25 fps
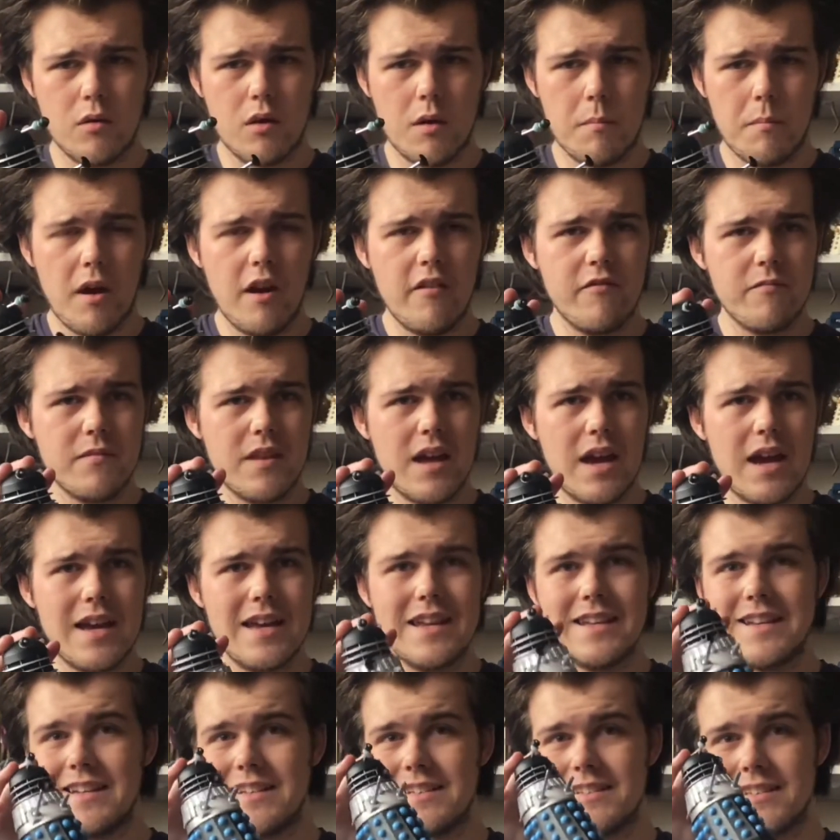apart from that,
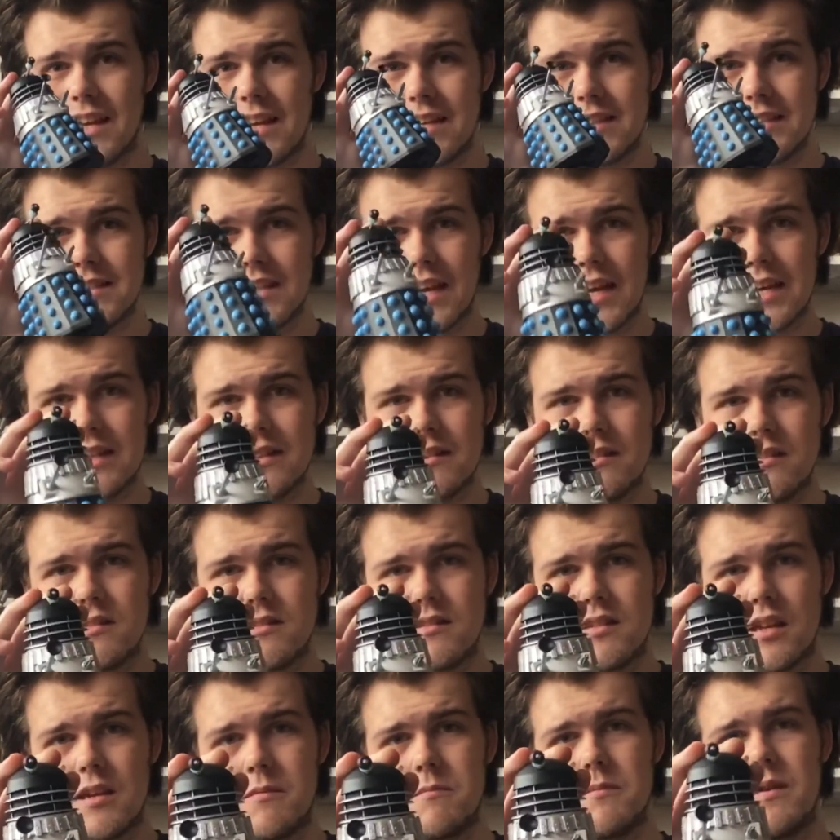it is exactly the
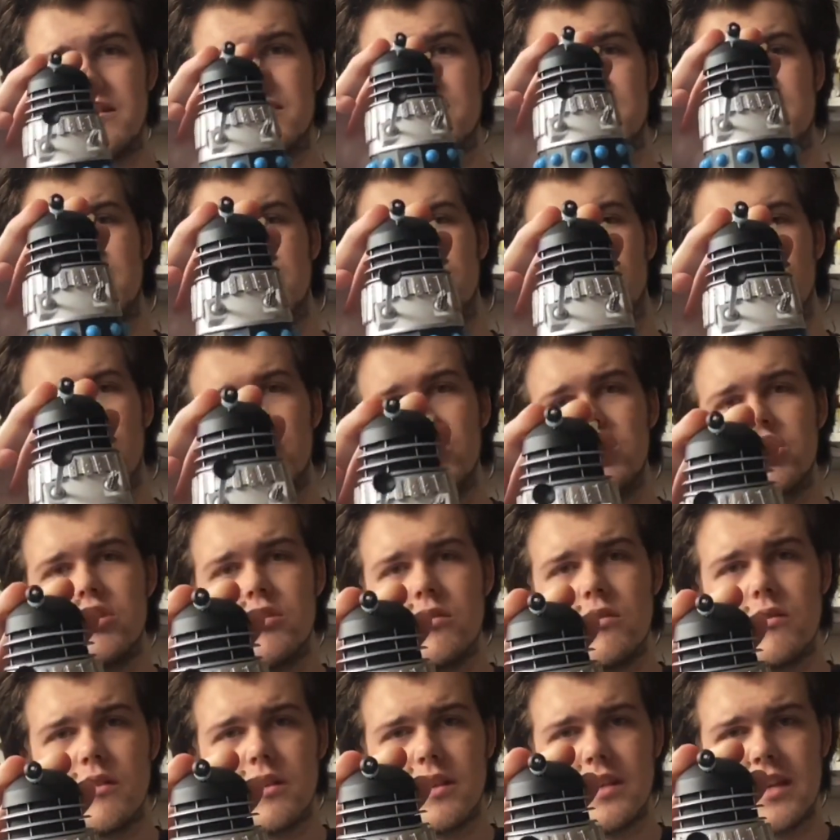same as the
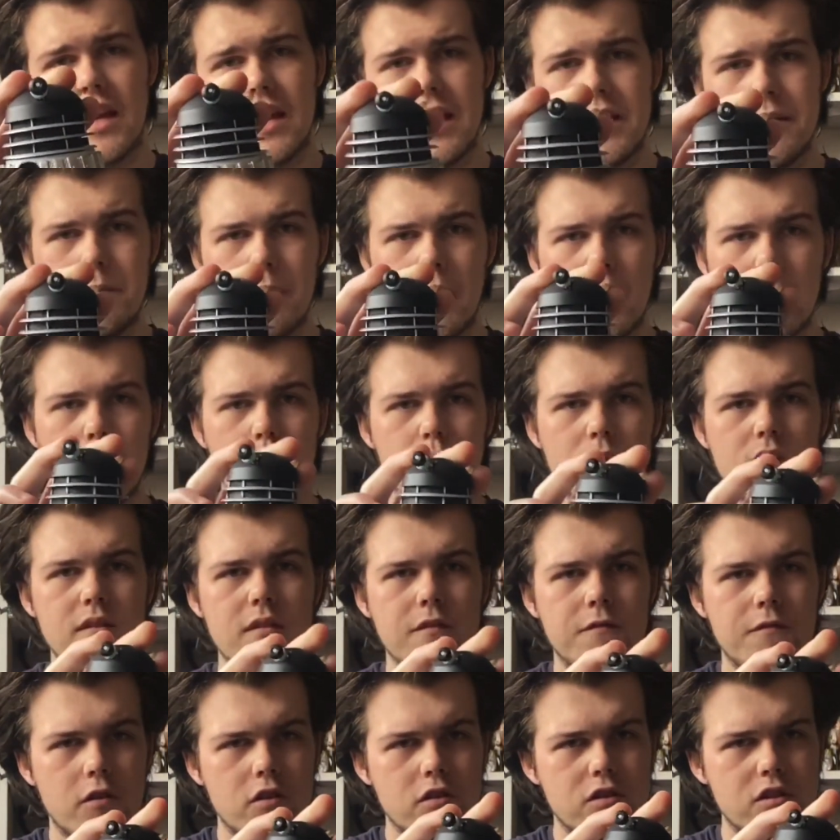original that came out with the
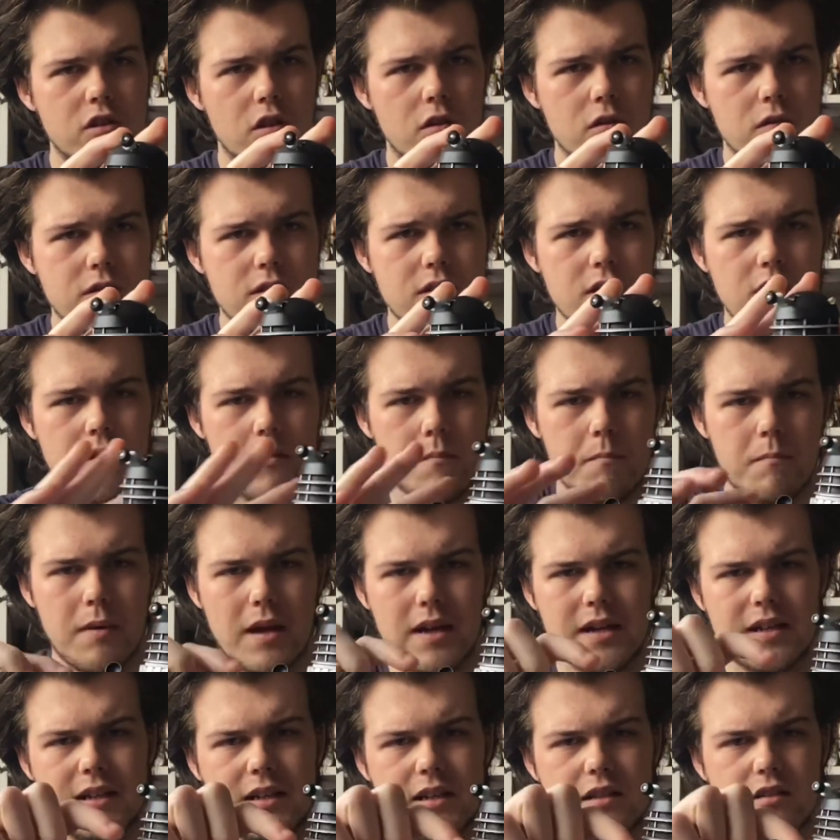first Doctor
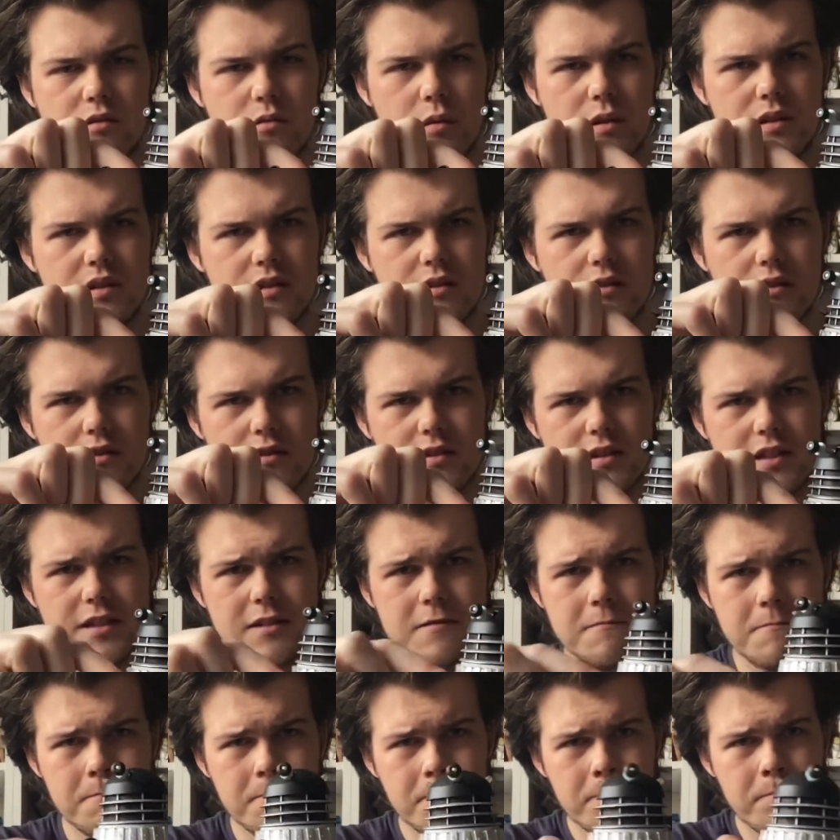back in 2013.